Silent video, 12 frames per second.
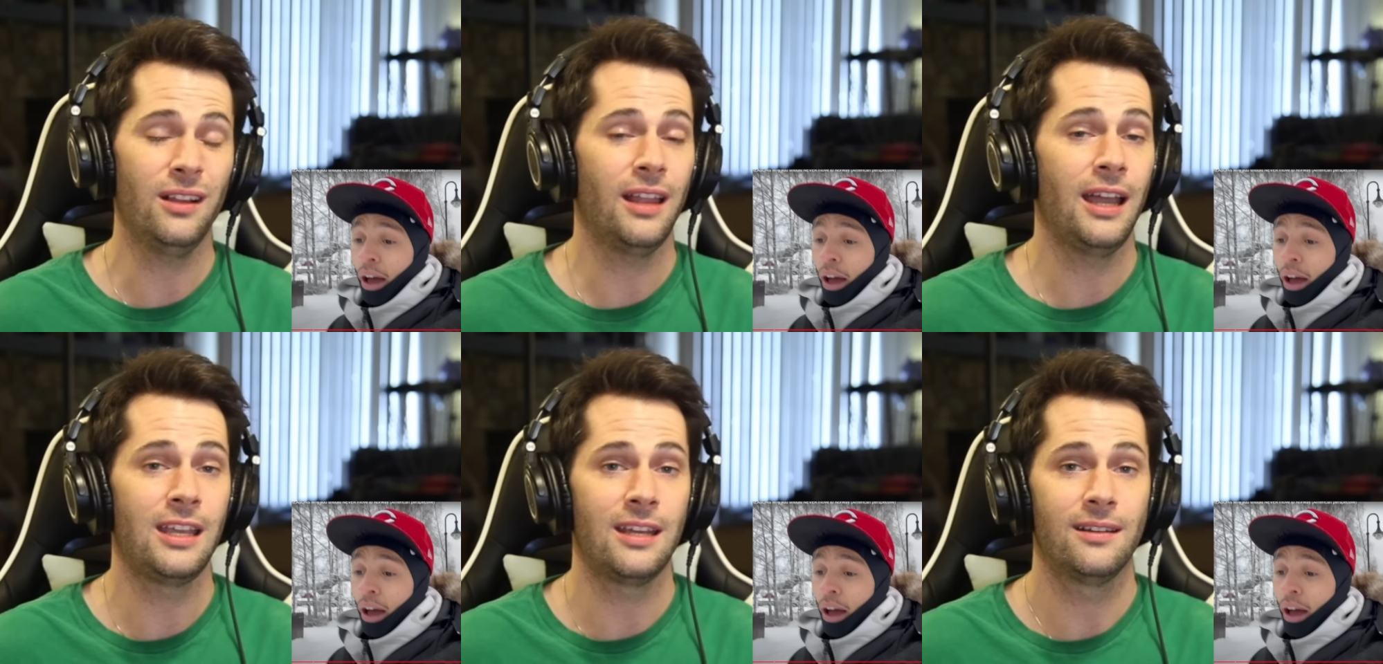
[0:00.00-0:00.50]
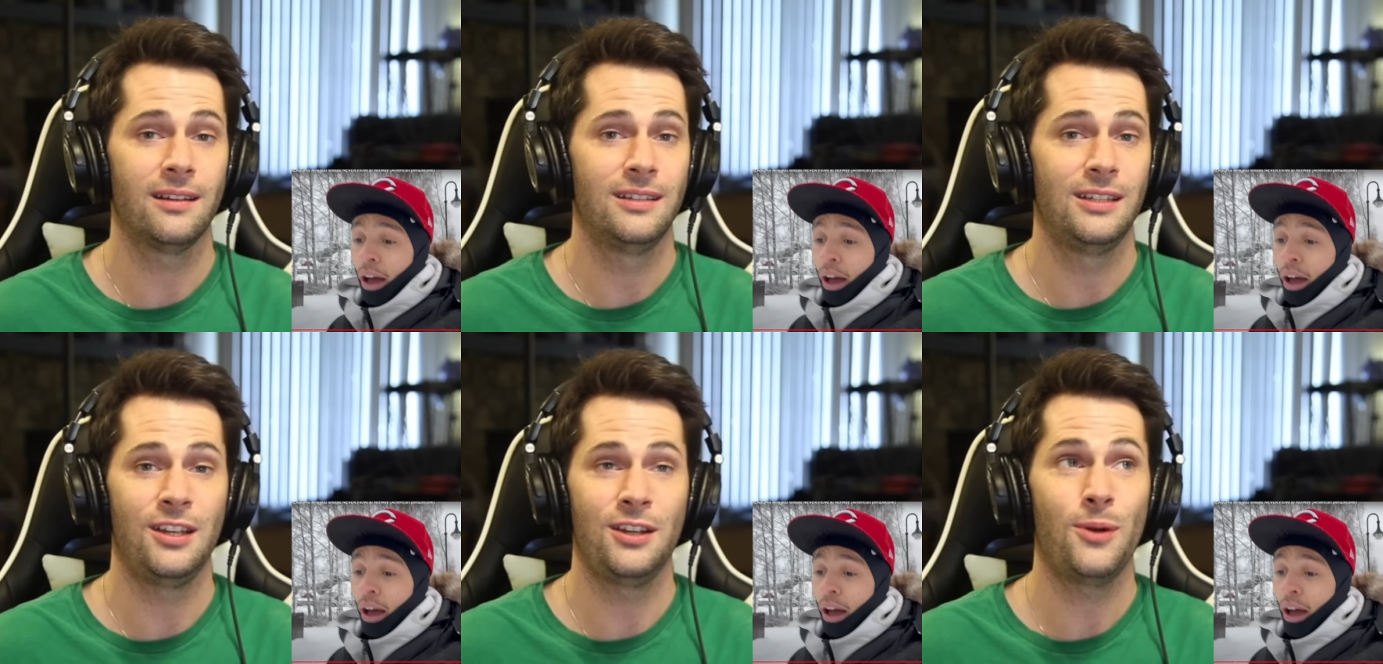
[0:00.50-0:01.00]
Speaker 1: like
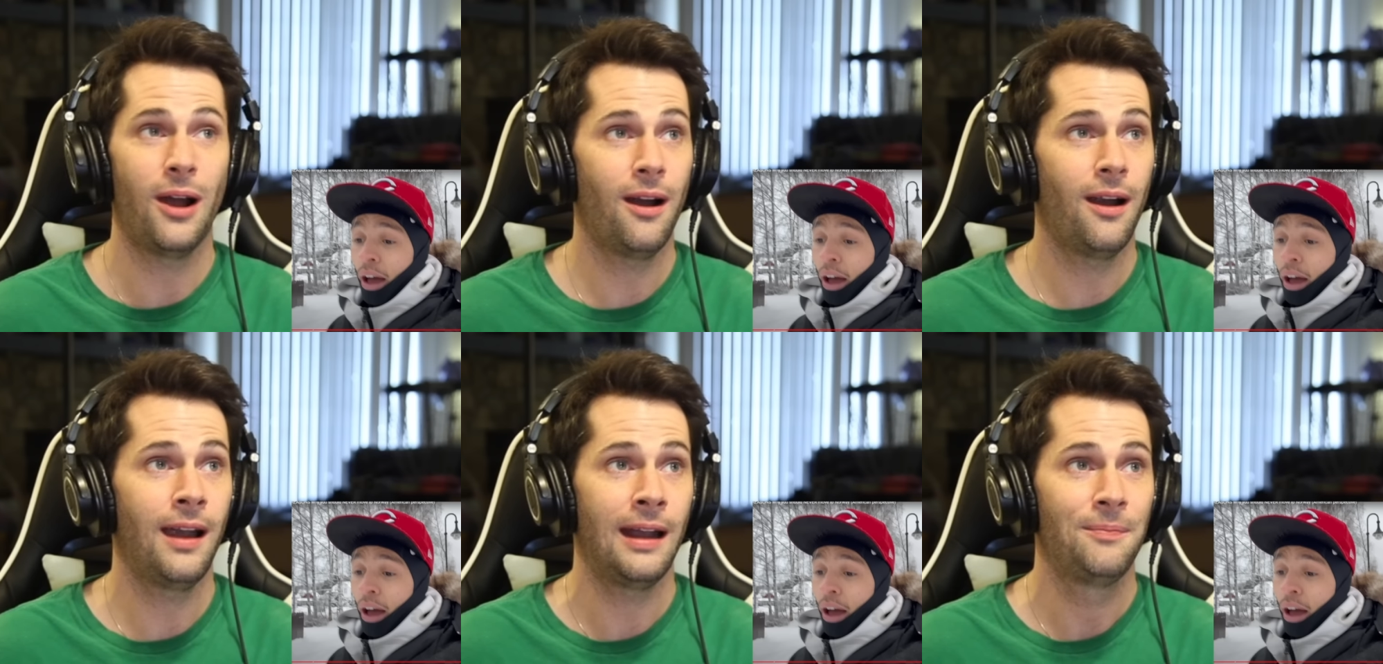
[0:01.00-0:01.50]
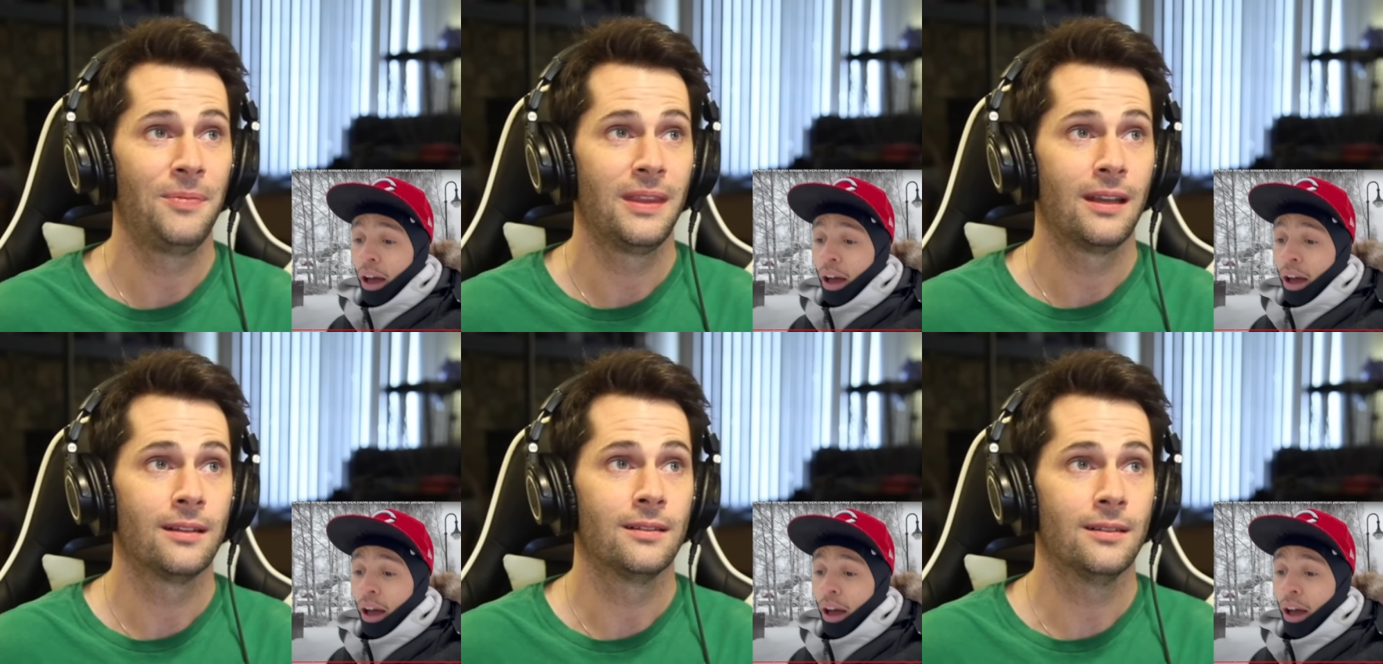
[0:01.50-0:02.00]
you're
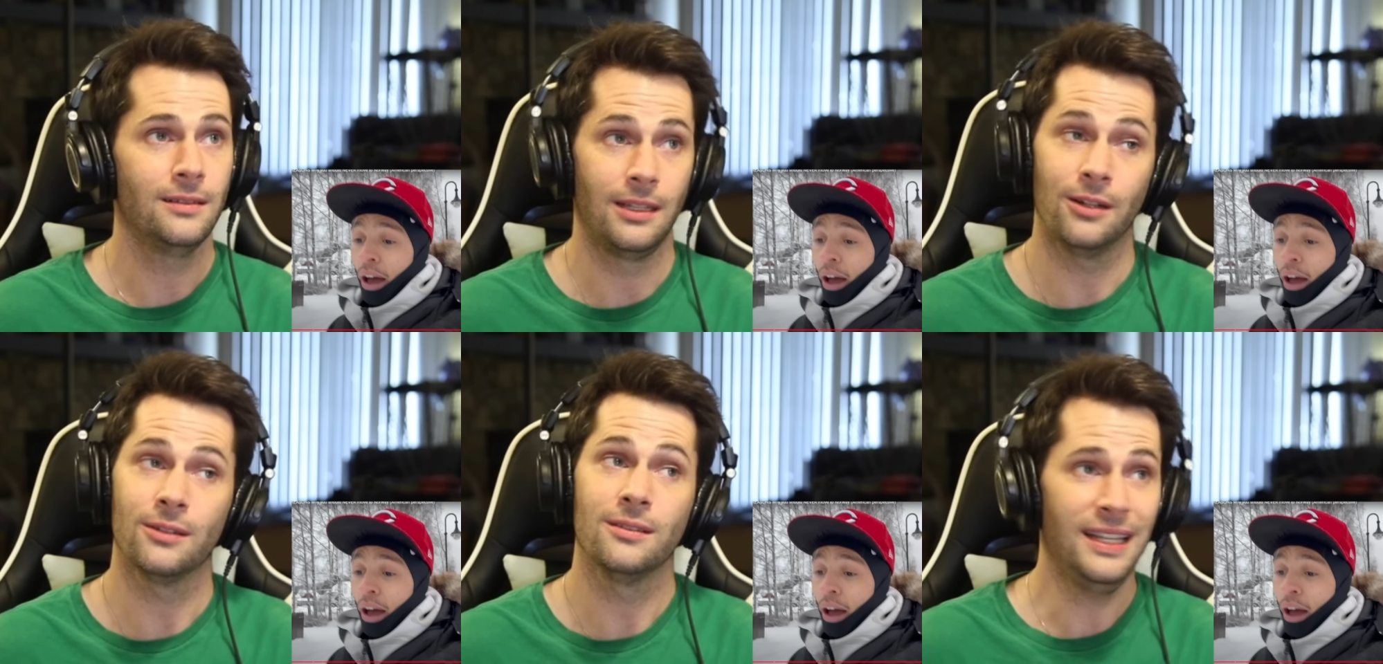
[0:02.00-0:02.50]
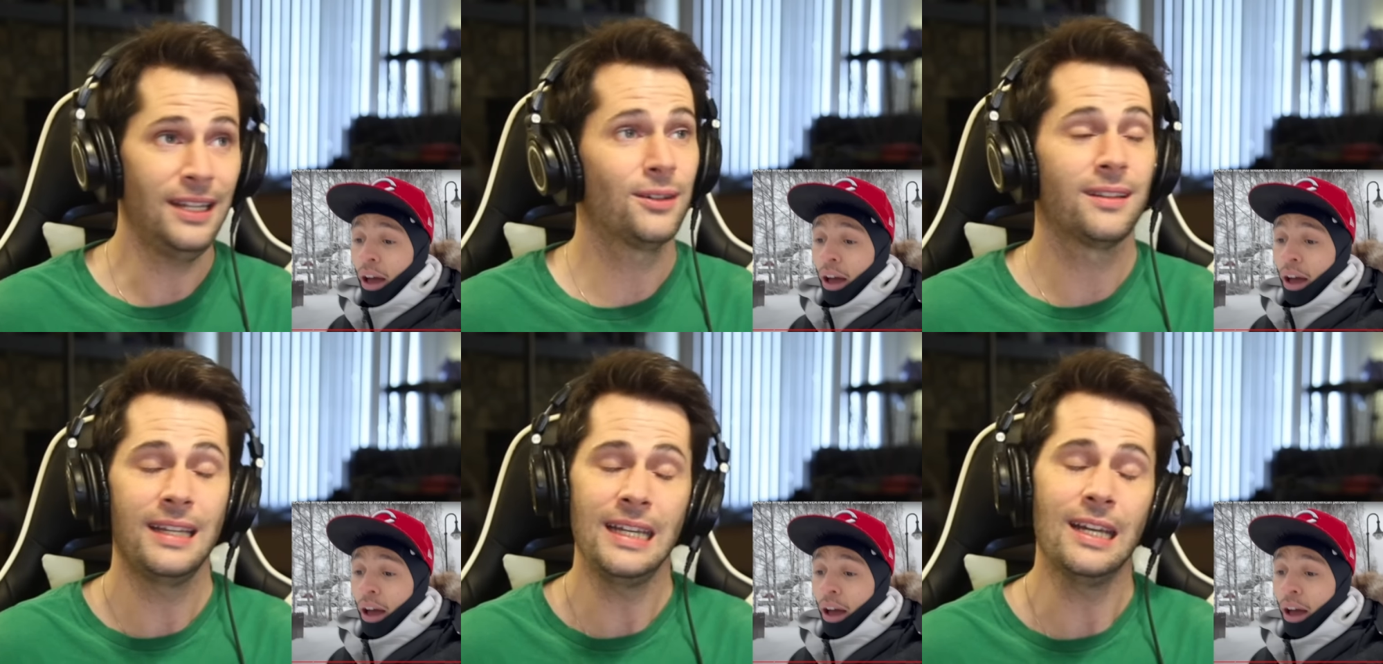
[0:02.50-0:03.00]

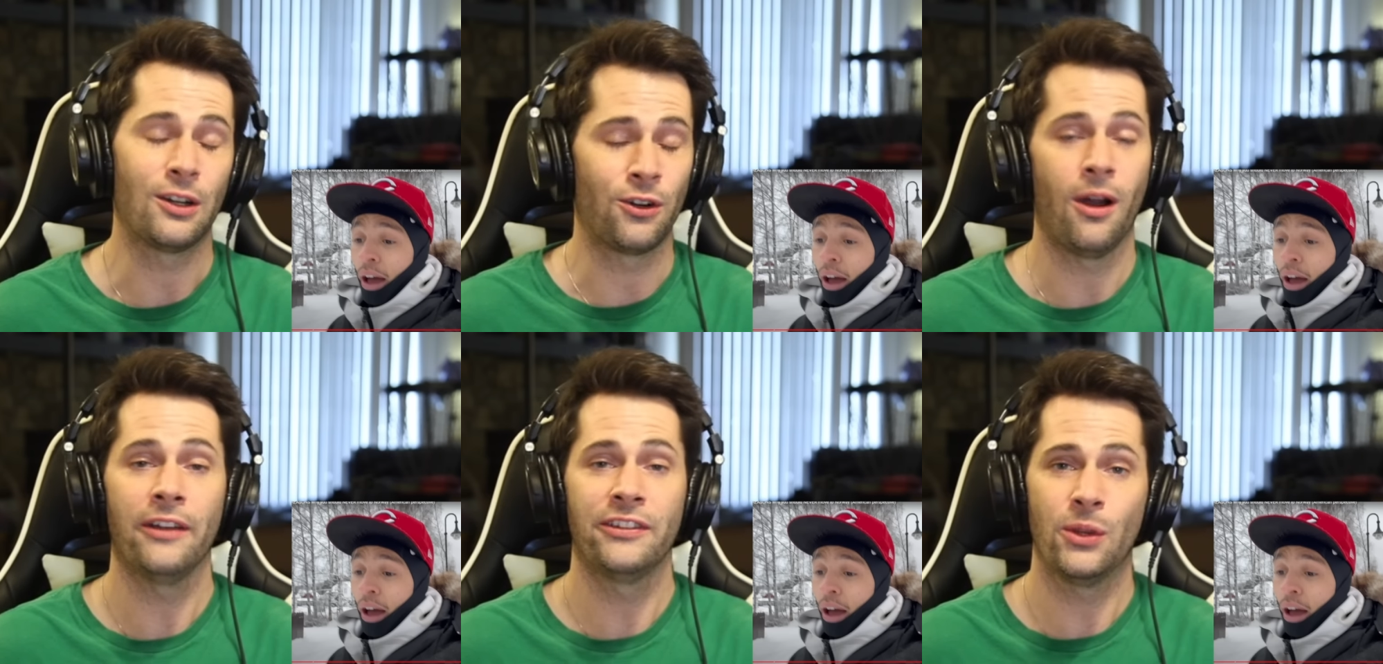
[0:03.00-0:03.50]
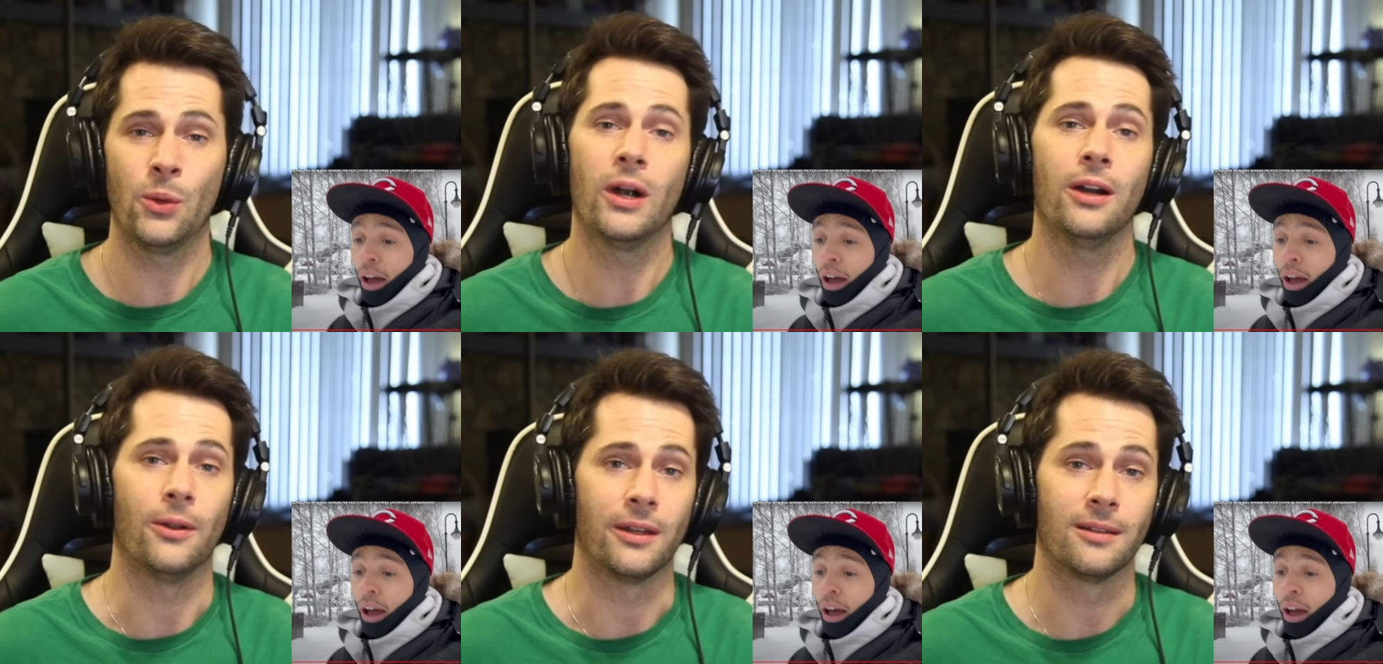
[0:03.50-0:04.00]
literally across the
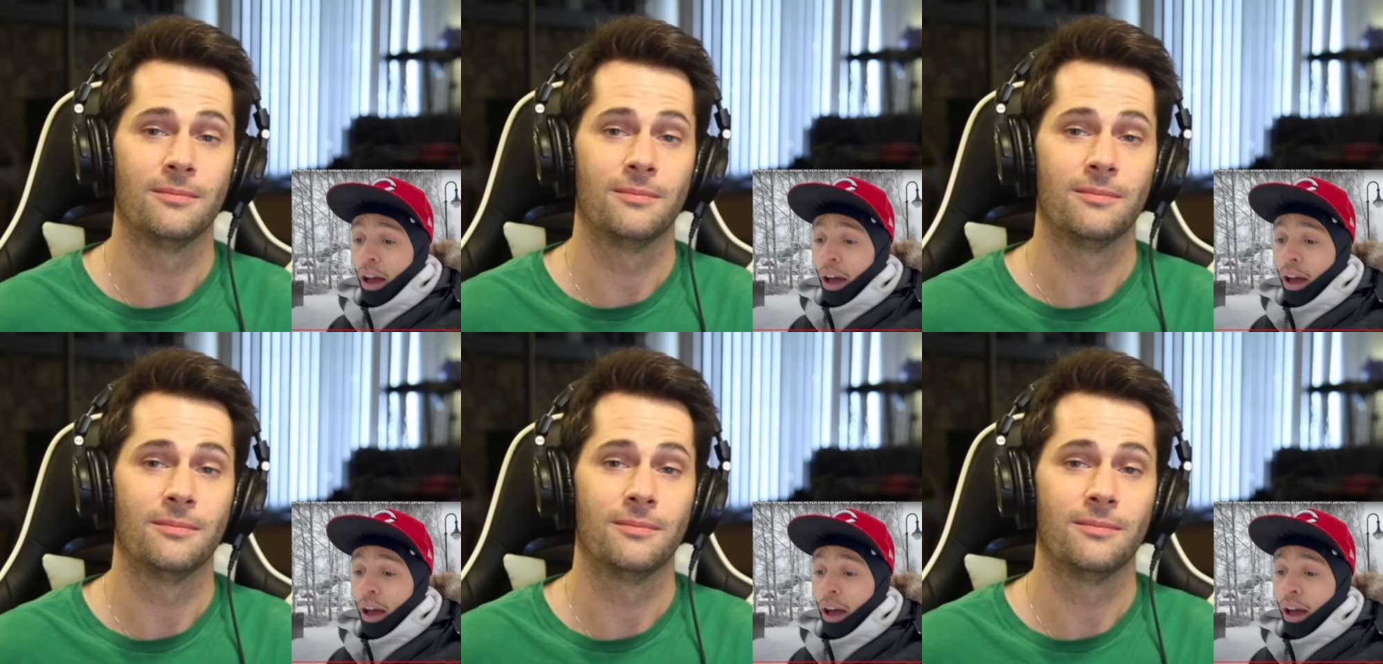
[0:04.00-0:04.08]
world.